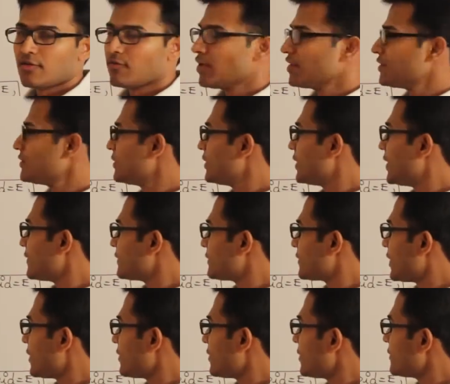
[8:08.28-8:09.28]
Once the
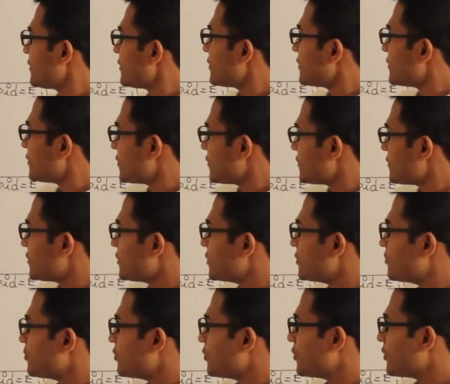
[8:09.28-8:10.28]
lexical analyzer receives
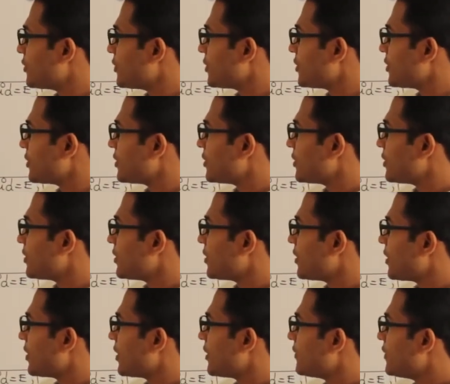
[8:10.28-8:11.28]

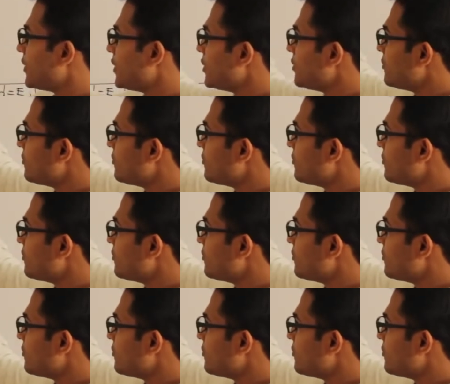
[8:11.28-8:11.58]
the